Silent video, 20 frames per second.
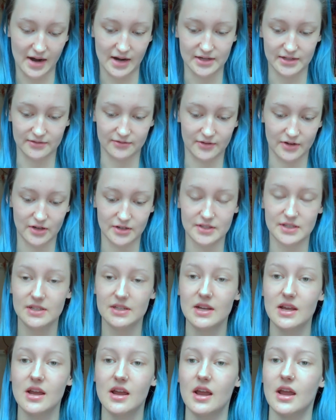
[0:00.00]
eyes
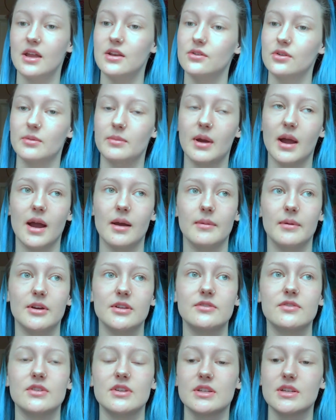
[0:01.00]
first and doing my
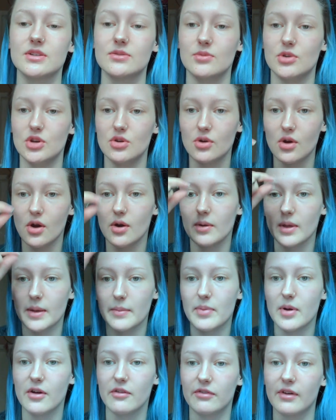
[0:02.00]
eyebrows first, because when you go to
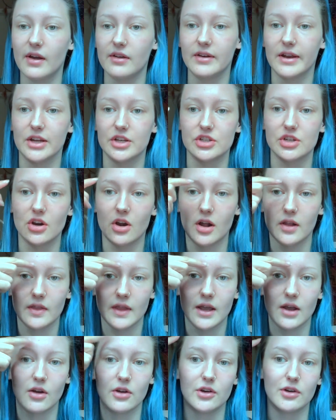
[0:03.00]
like put foundation on,
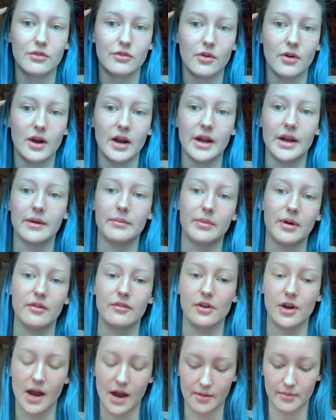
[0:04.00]
like on your forehead above
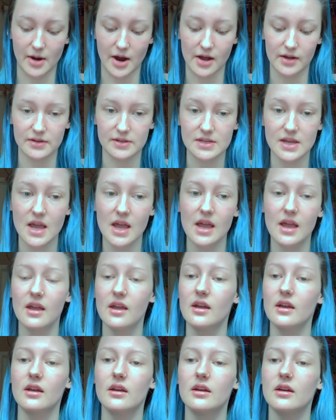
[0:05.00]
your eyebrows,
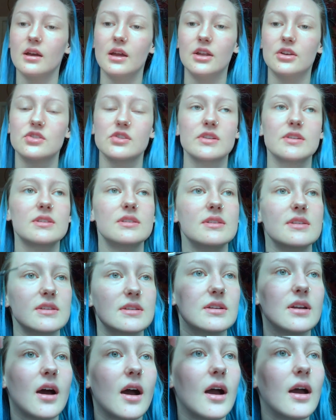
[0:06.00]
it just does
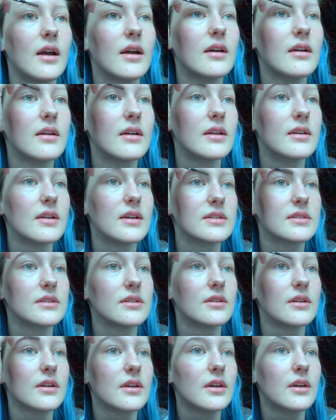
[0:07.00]
not, it doesn't
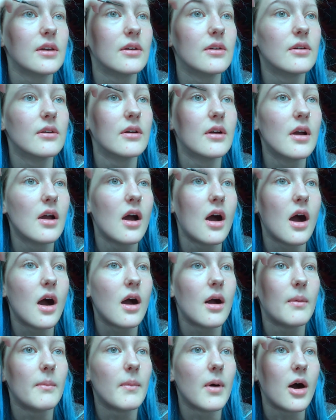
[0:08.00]
look cute.
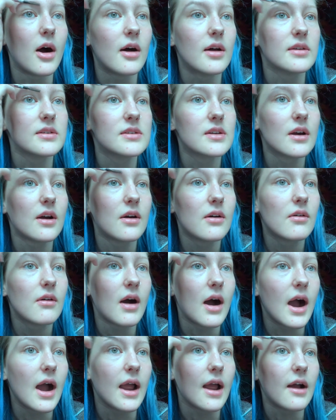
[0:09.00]
Also,
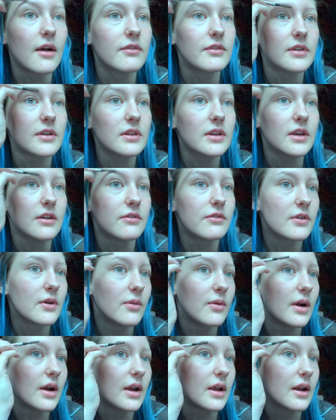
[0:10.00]
I have to leave for
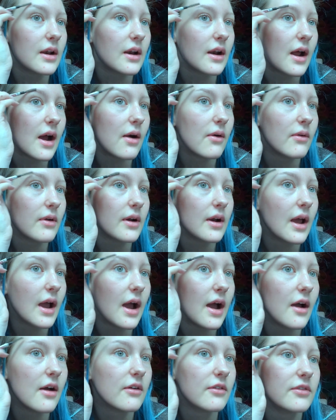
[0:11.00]
work in an hour and a
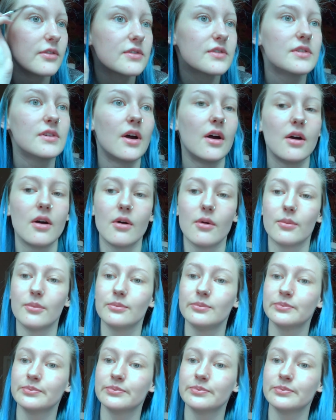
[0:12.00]
half, so